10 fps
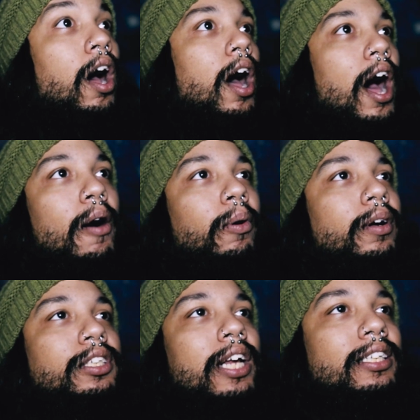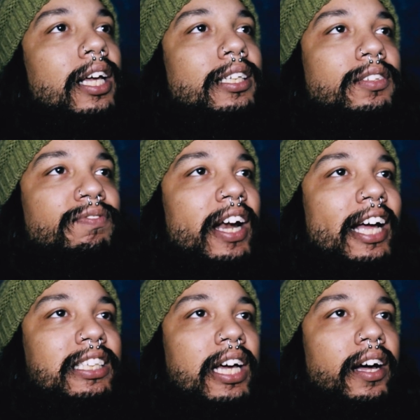Oh, that, that's
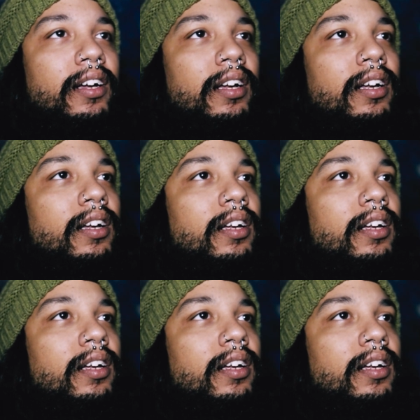Vanessa.